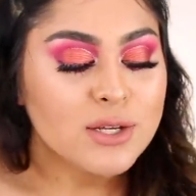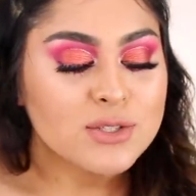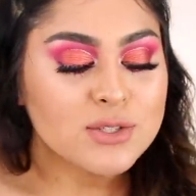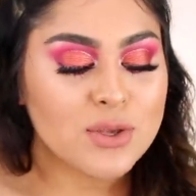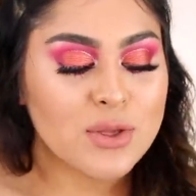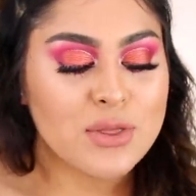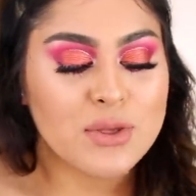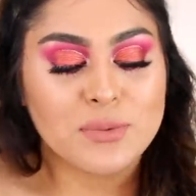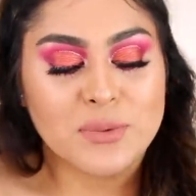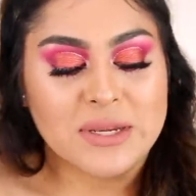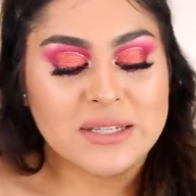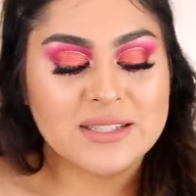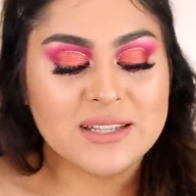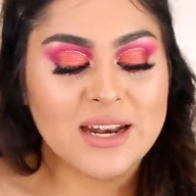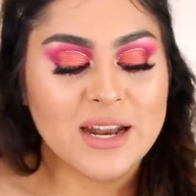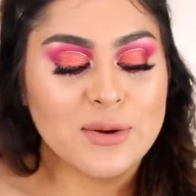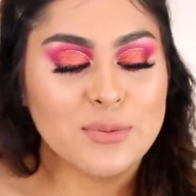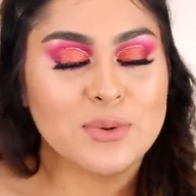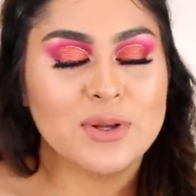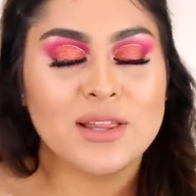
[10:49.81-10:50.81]
So the
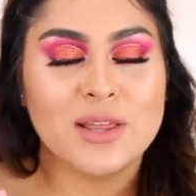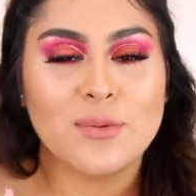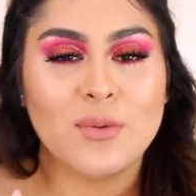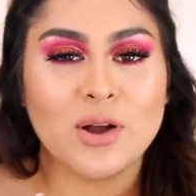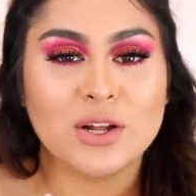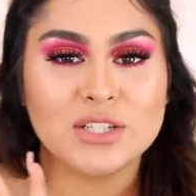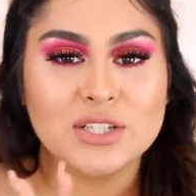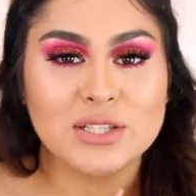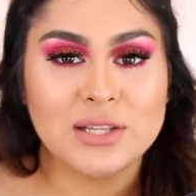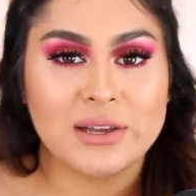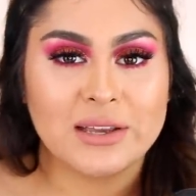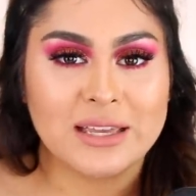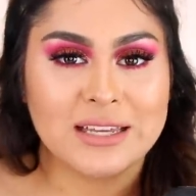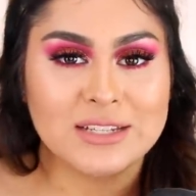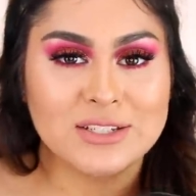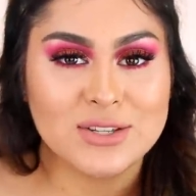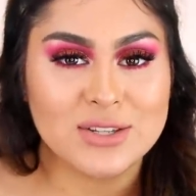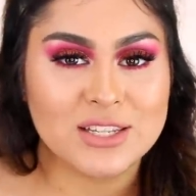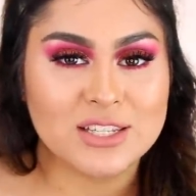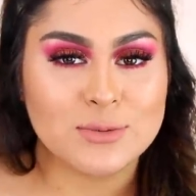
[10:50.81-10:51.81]
reason I really want to look
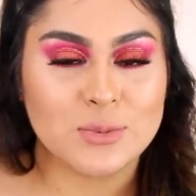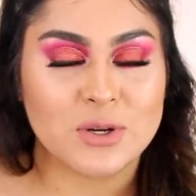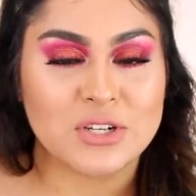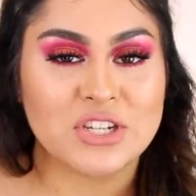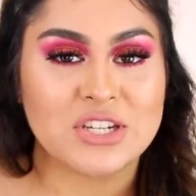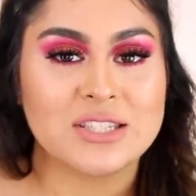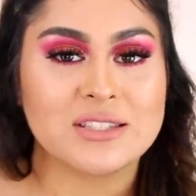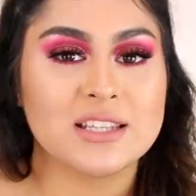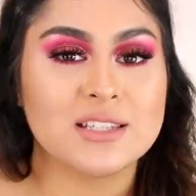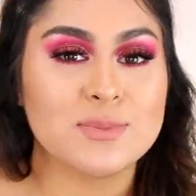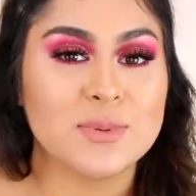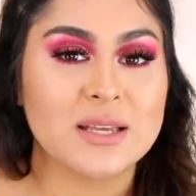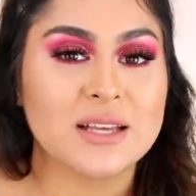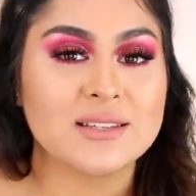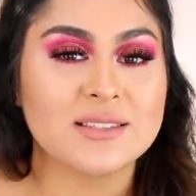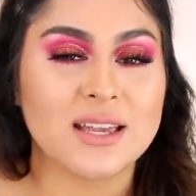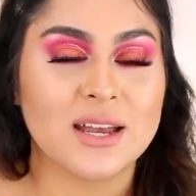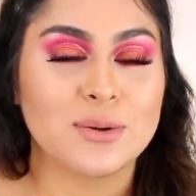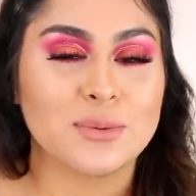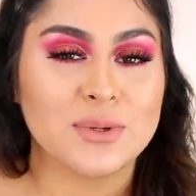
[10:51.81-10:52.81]
into these brushes is
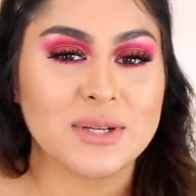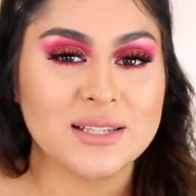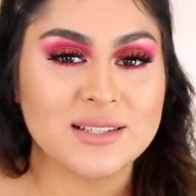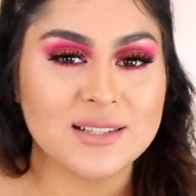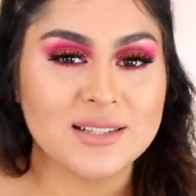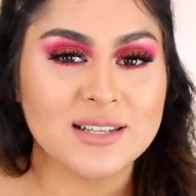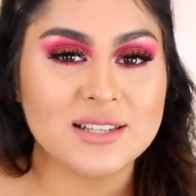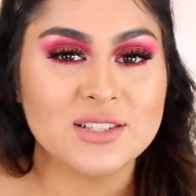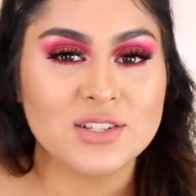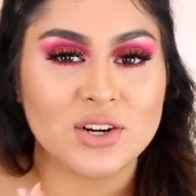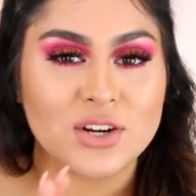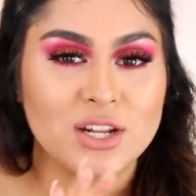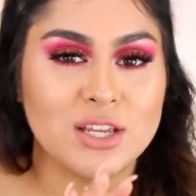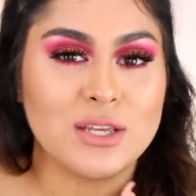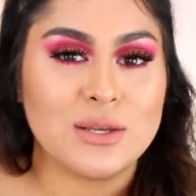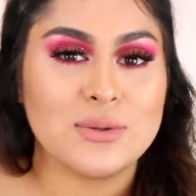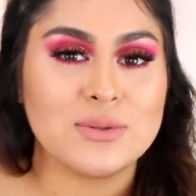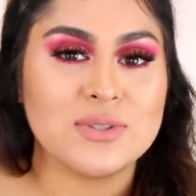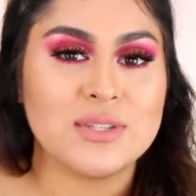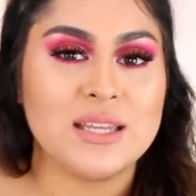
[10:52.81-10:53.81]
because I recently
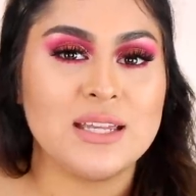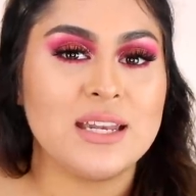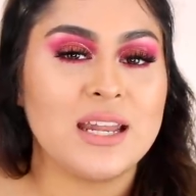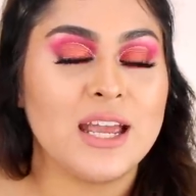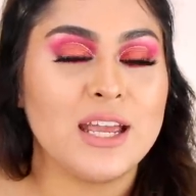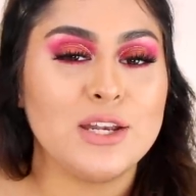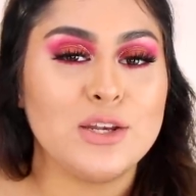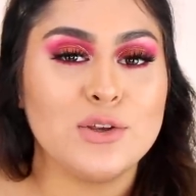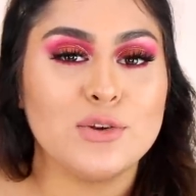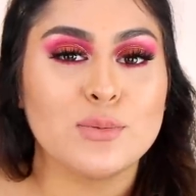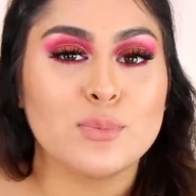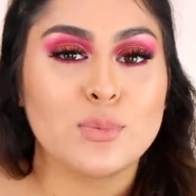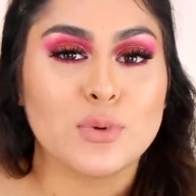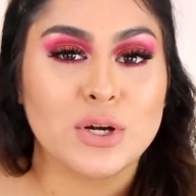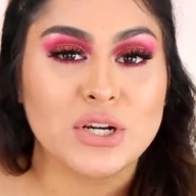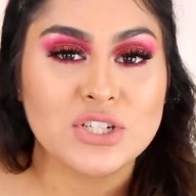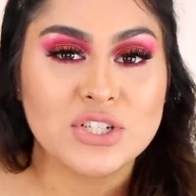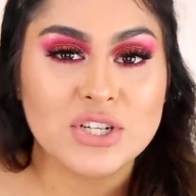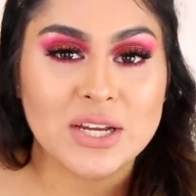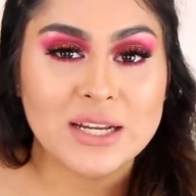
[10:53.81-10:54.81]
started using a new
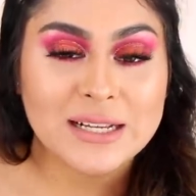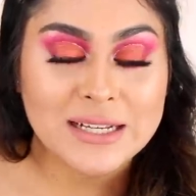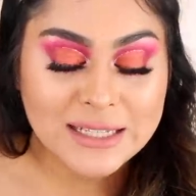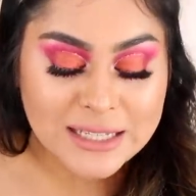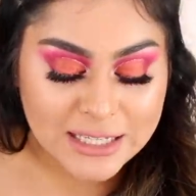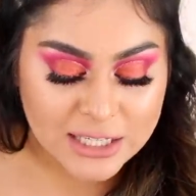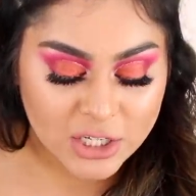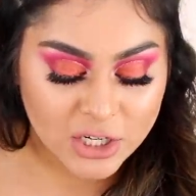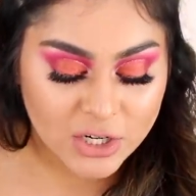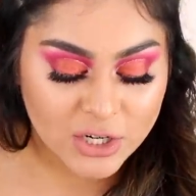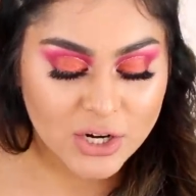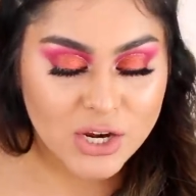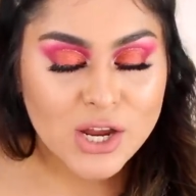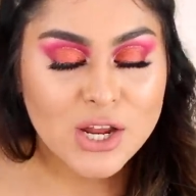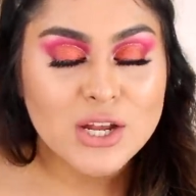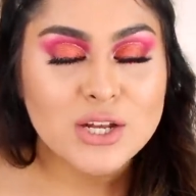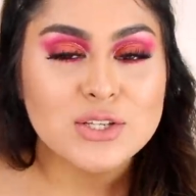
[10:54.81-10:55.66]
brush cleaner.